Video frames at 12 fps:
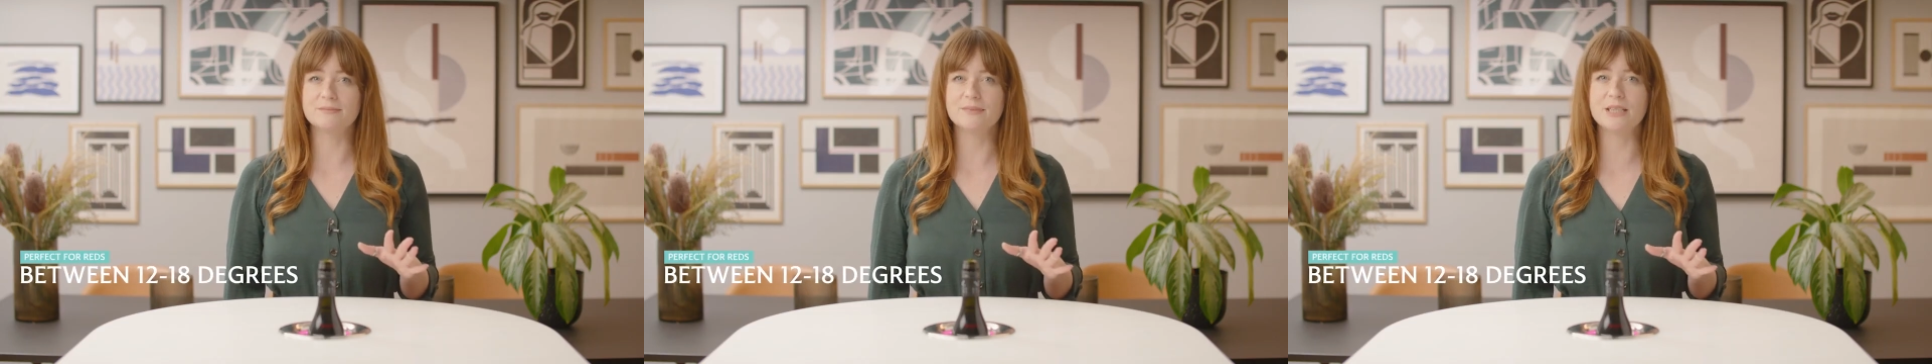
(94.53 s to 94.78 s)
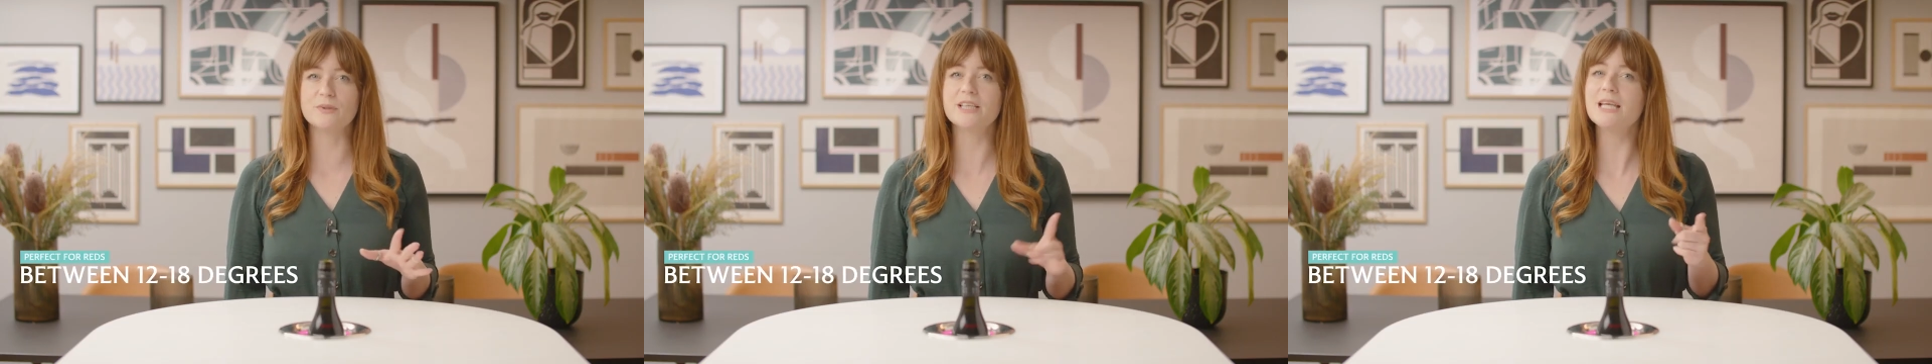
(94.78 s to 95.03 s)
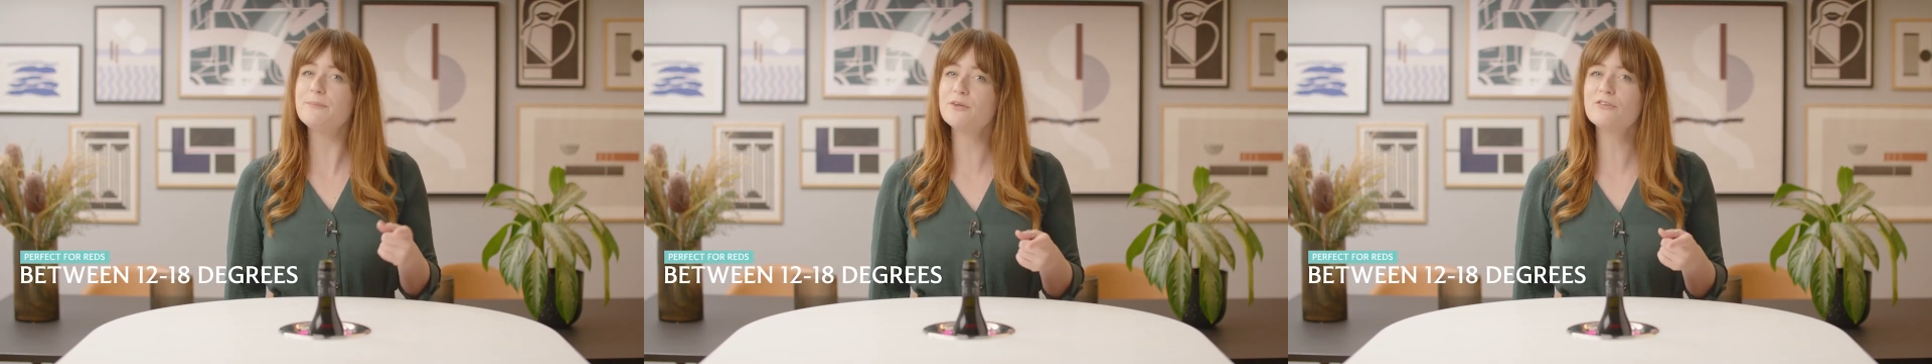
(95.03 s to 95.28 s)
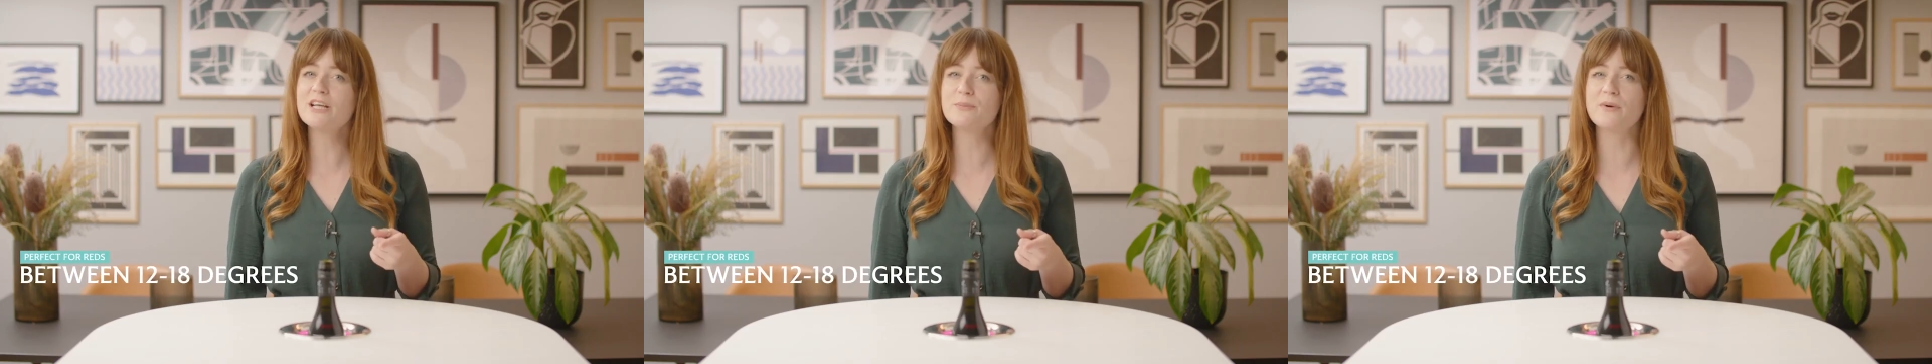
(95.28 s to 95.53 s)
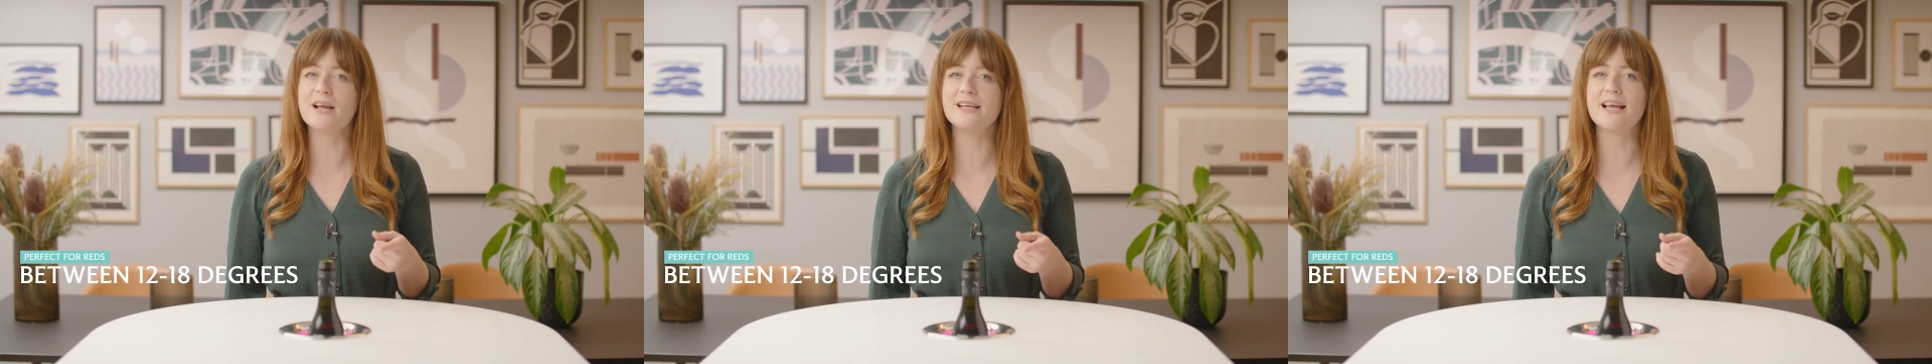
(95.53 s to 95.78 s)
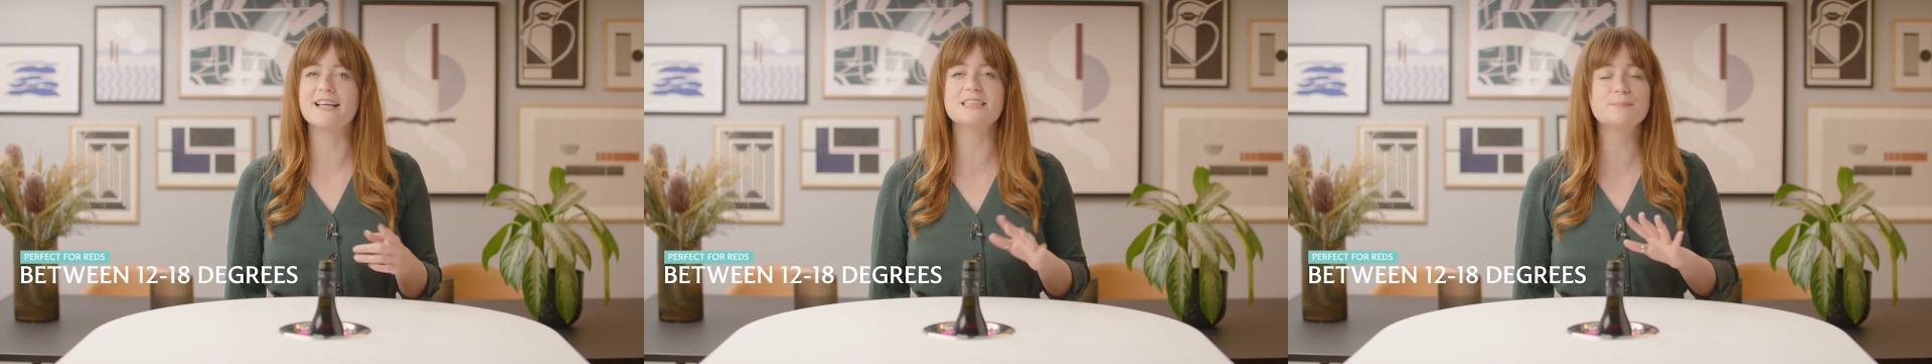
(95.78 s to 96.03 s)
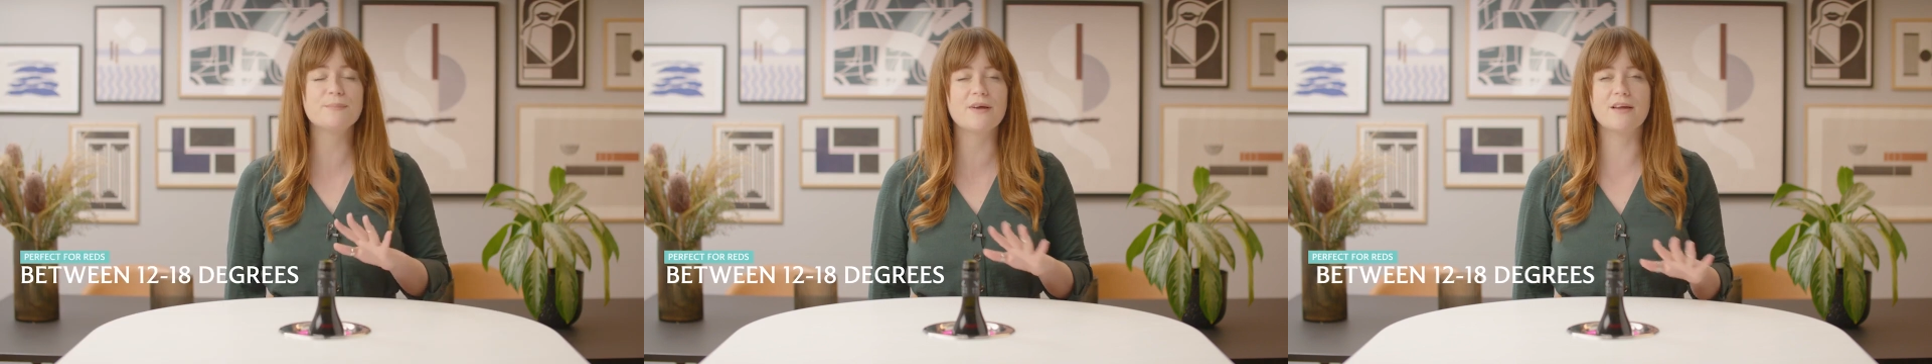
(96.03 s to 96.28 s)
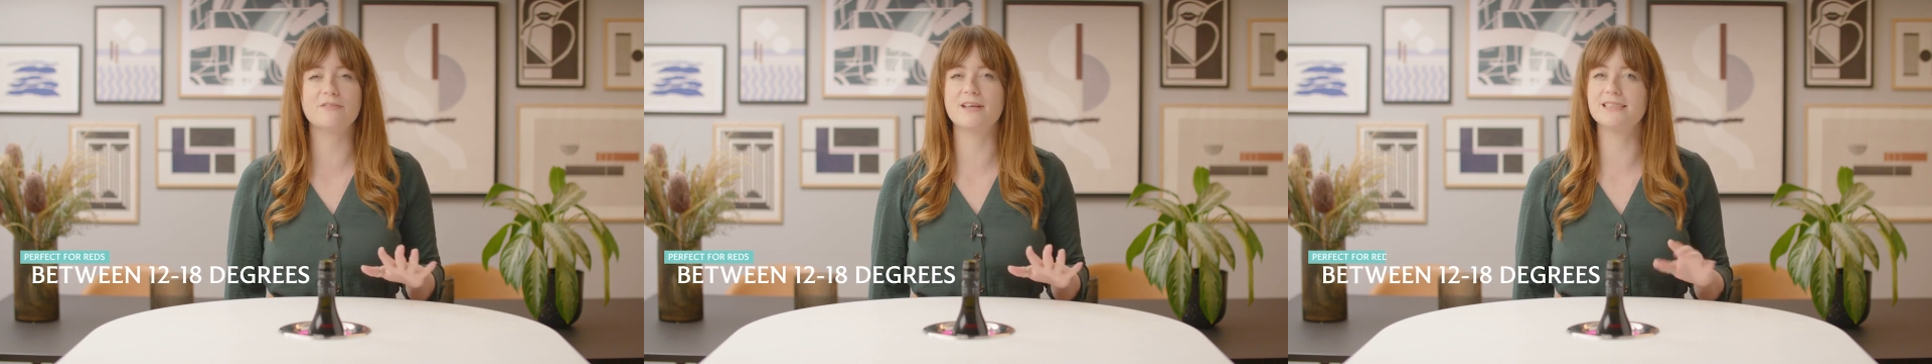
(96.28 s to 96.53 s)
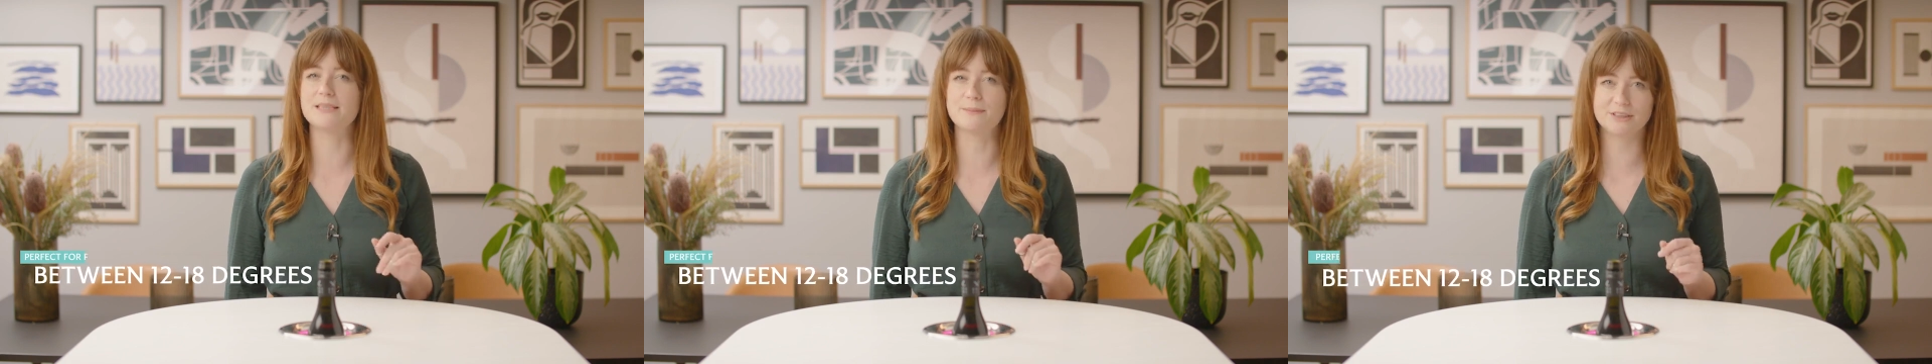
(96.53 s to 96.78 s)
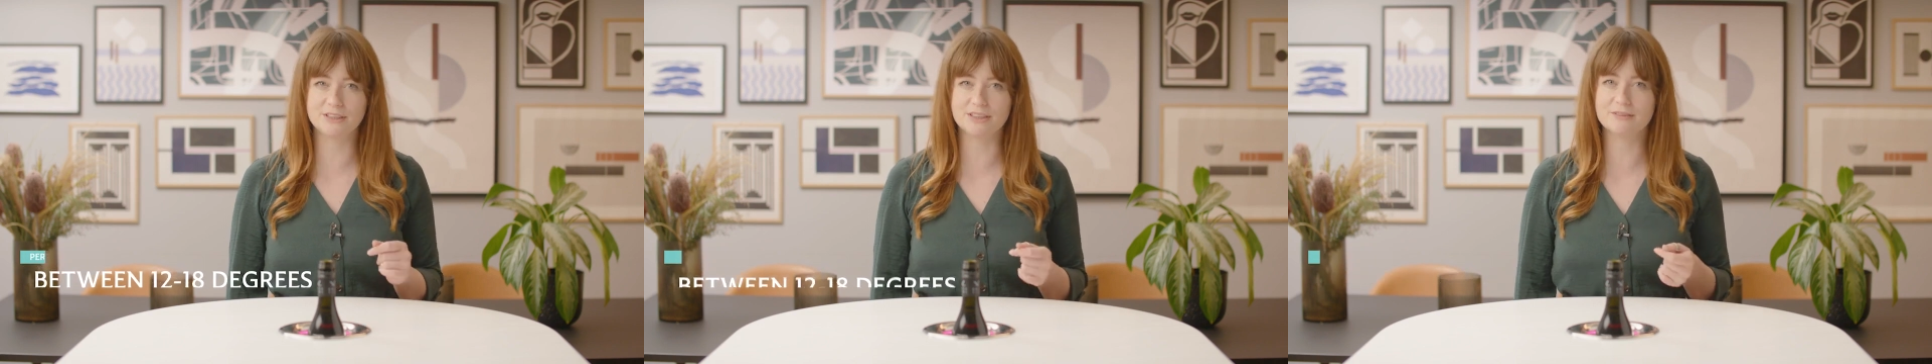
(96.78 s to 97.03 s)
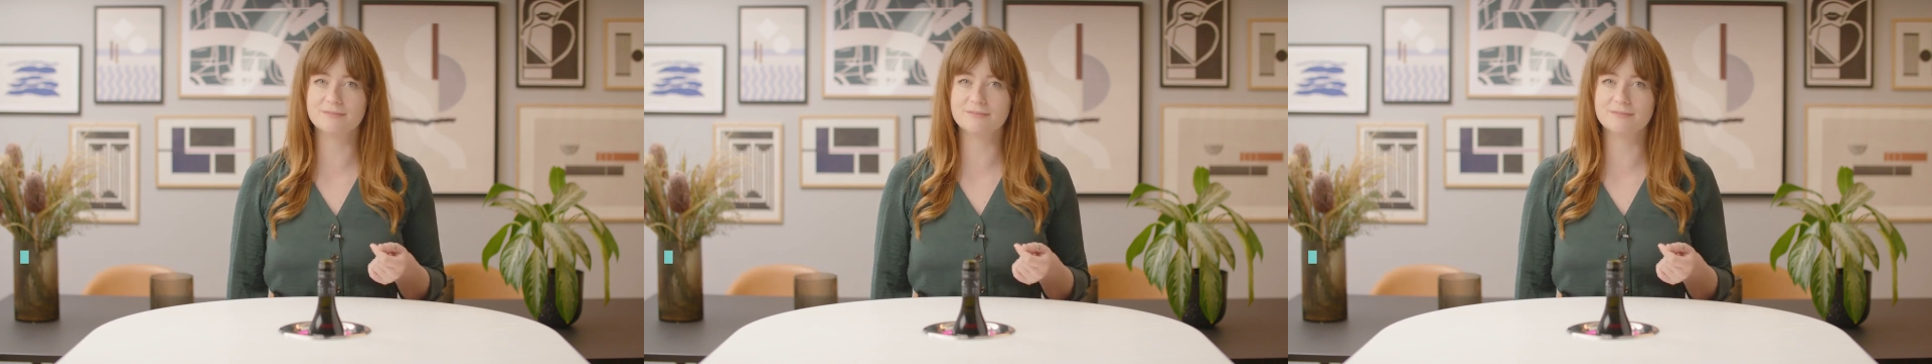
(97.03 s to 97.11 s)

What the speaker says: It will keep your red wine at its perfect temperature.